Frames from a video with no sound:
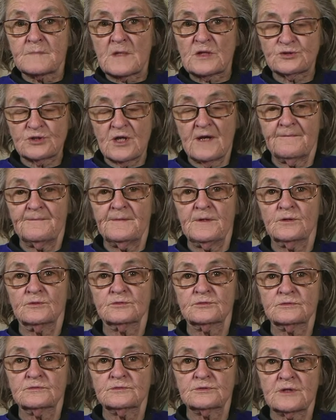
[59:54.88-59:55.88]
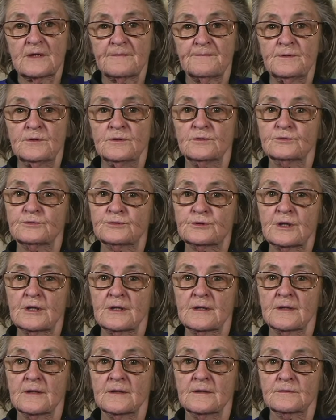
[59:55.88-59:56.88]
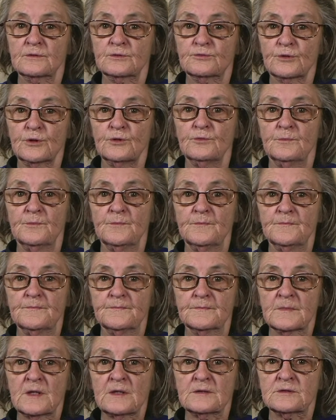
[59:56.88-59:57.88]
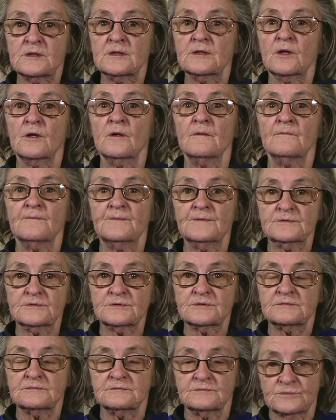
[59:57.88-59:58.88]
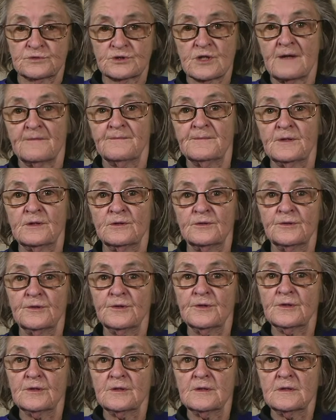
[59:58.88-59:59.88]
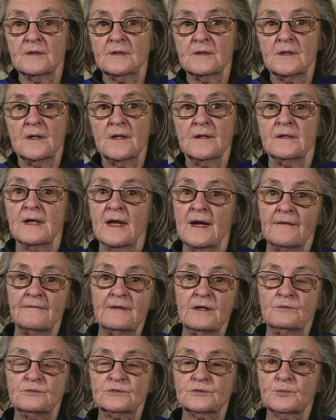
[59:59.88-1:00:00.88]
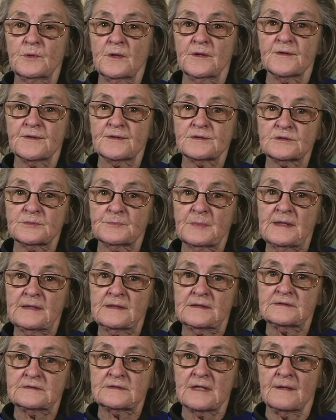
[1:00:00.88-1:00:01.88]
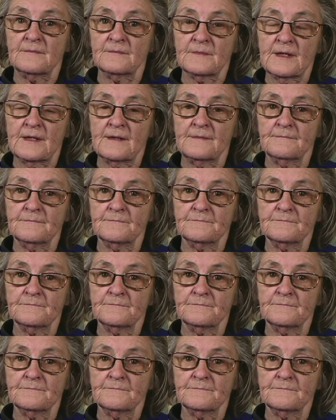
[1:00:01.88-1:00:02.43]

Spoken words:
Sheffield group that did a conference in Sheffield, and Larry was one of the speakers up there.